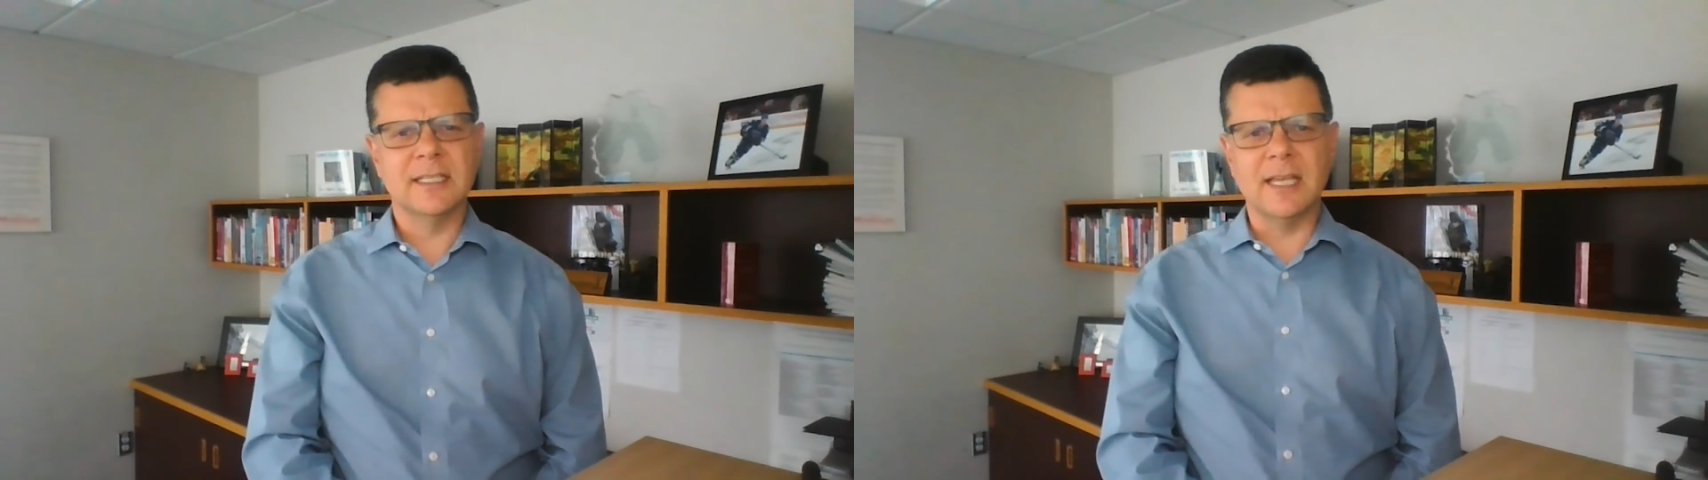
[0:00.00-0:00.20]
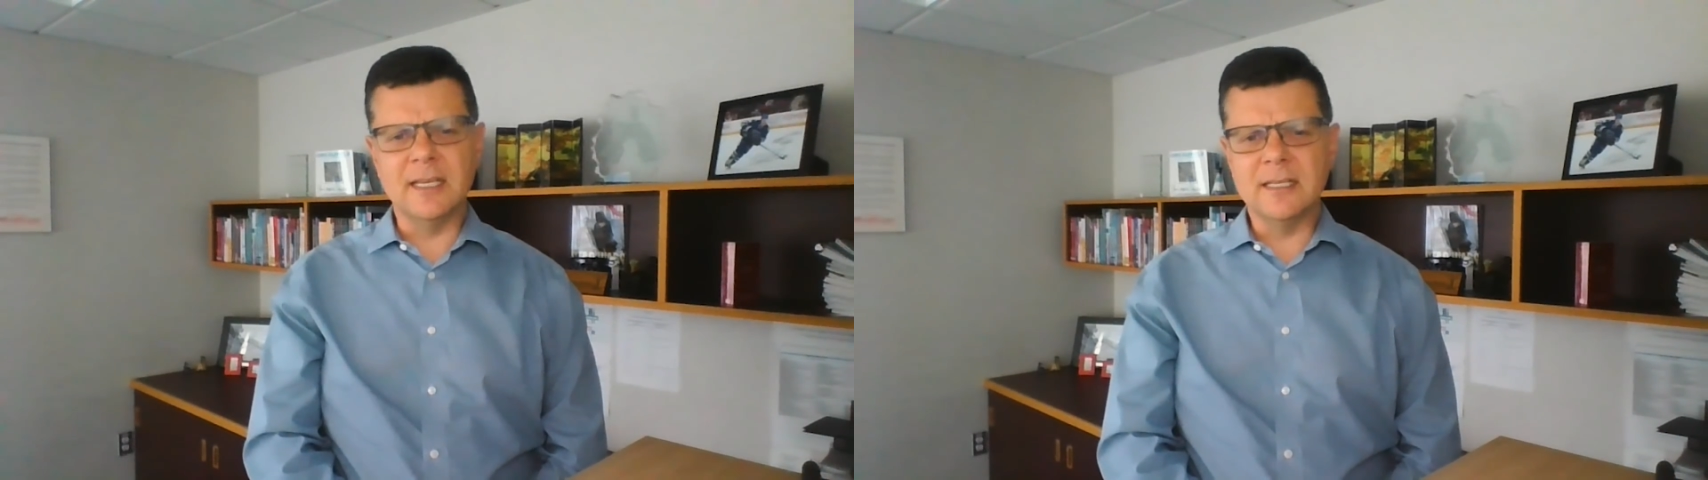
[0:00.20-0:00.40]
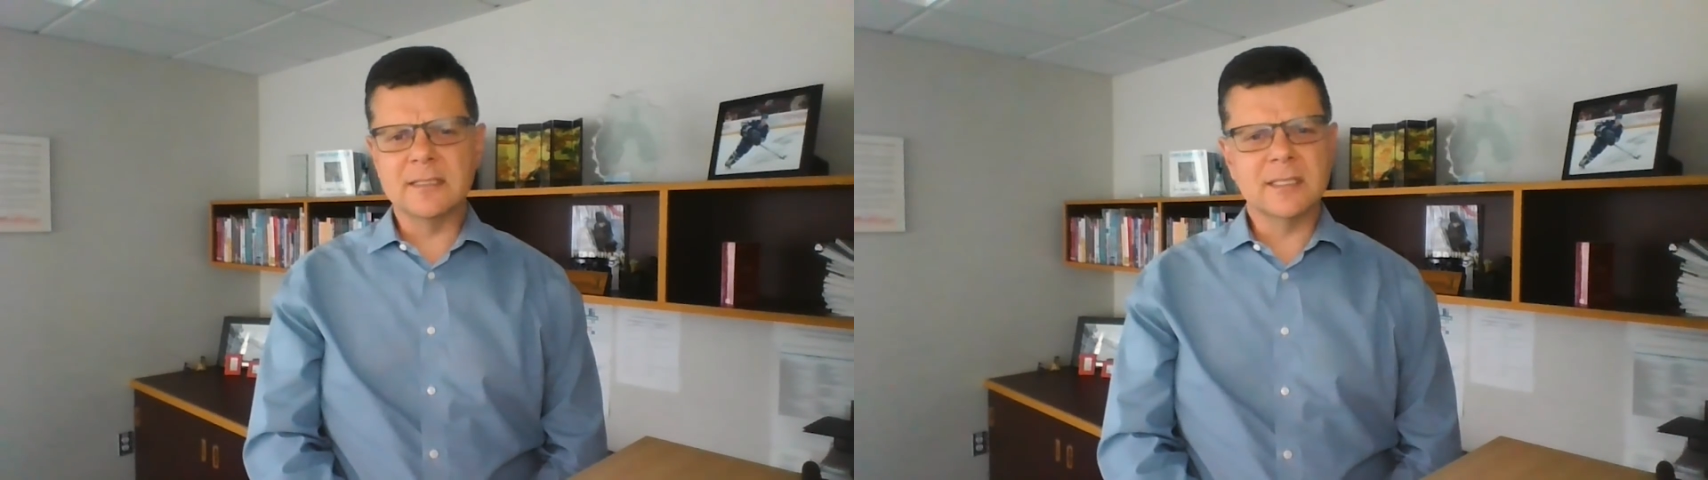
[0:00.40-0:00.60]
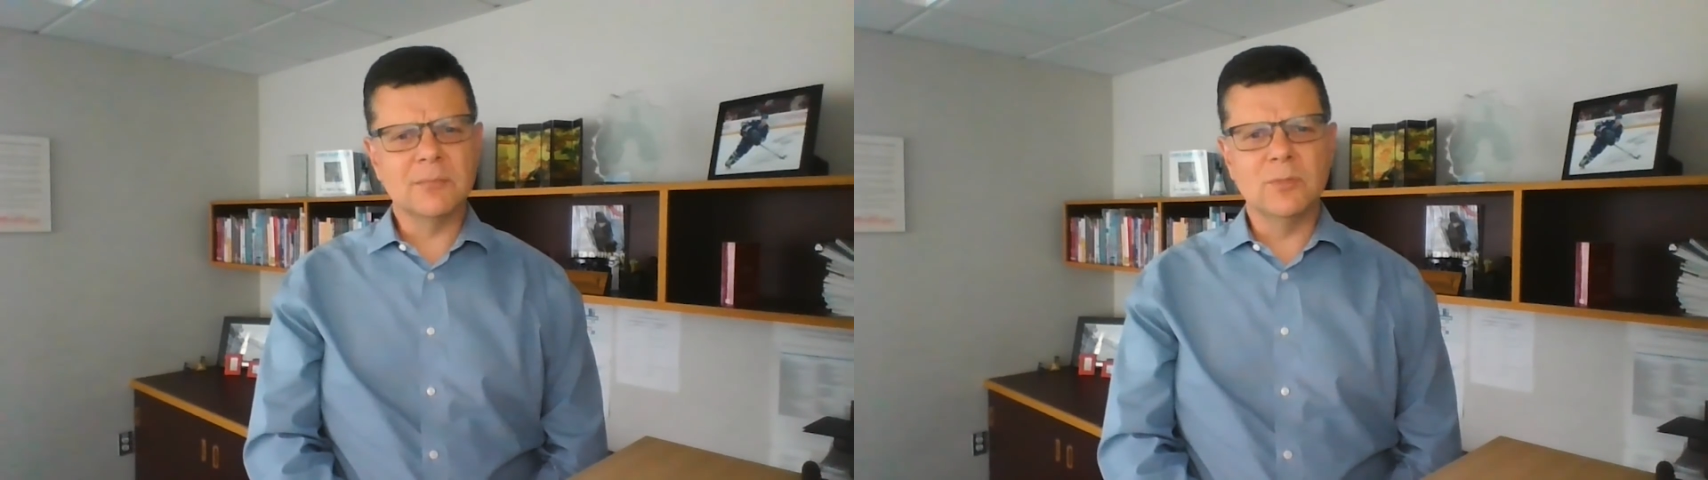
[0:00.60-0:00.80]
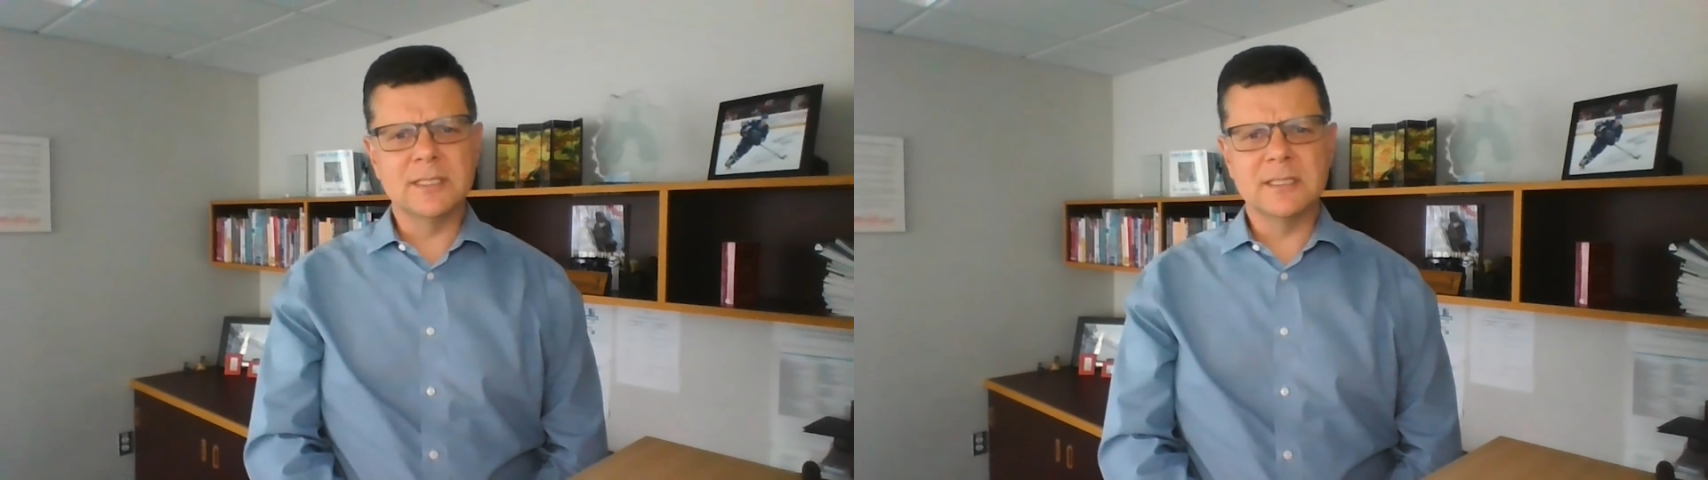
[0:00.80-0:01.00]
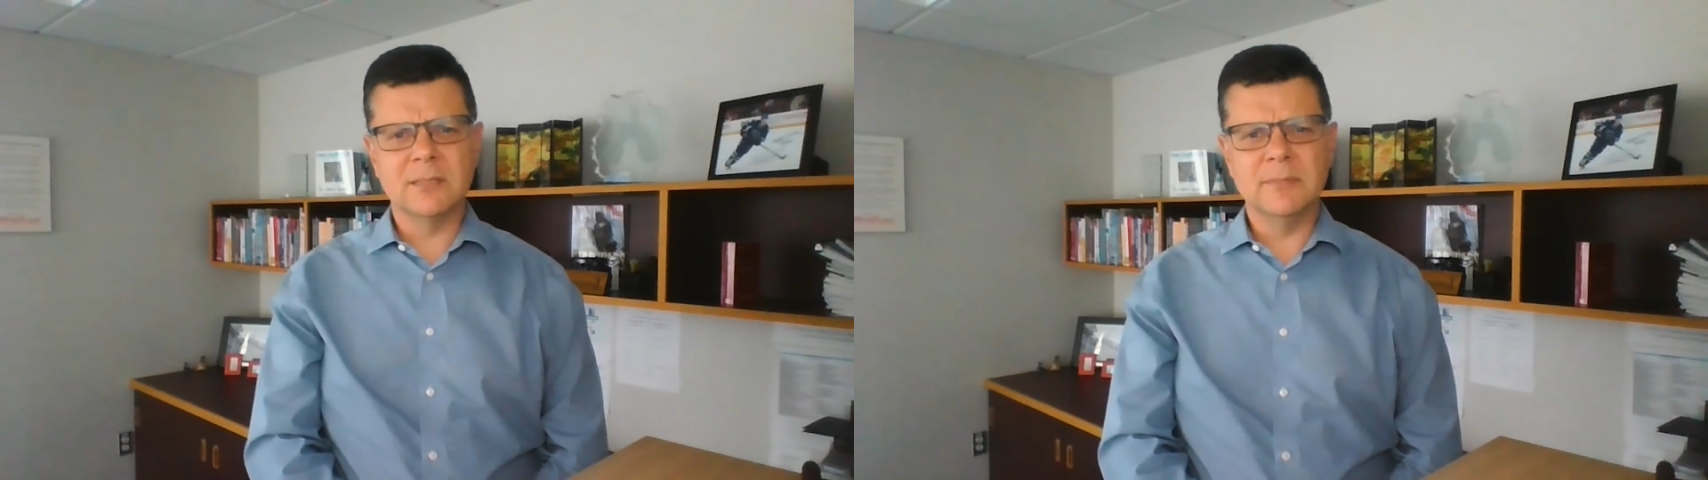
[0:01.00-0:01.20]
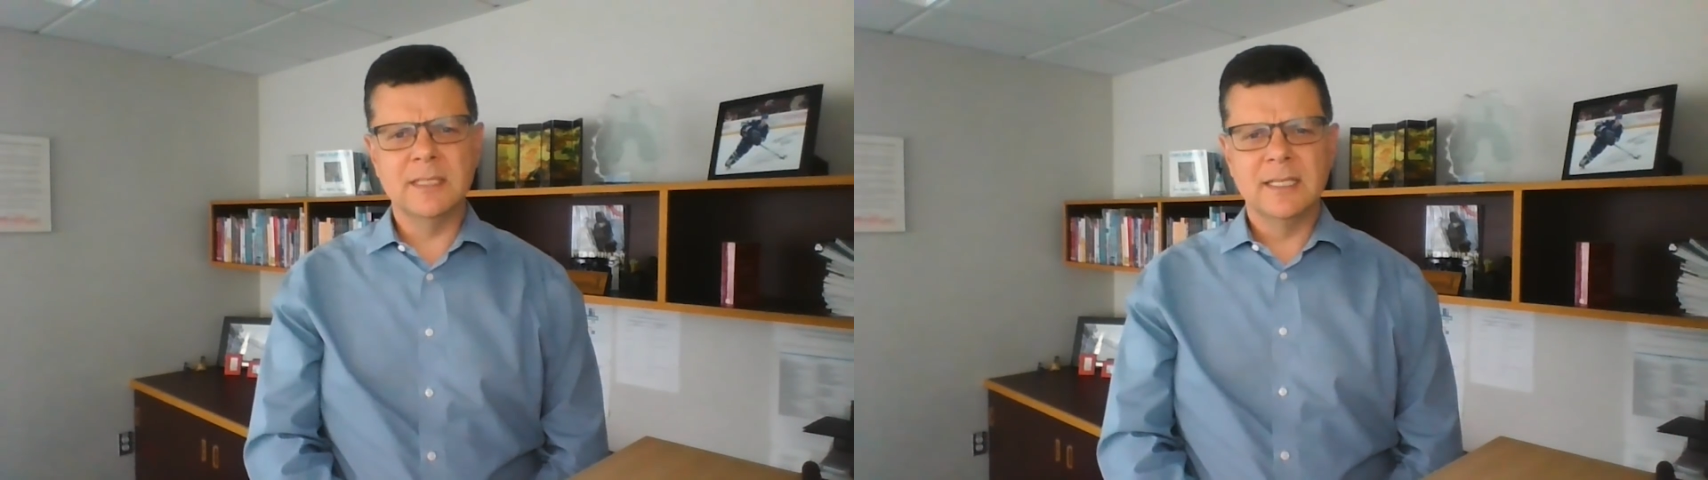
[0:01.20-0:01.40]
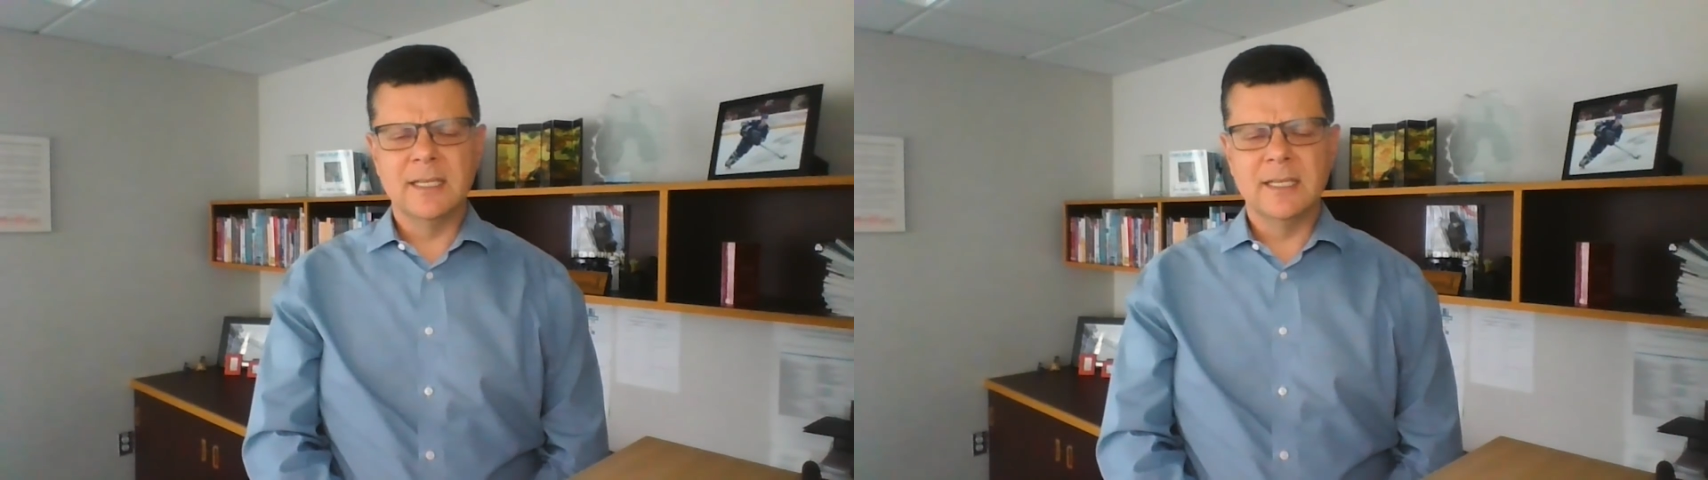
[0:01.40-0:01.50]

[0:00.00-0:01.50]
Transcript: gained some wisdom,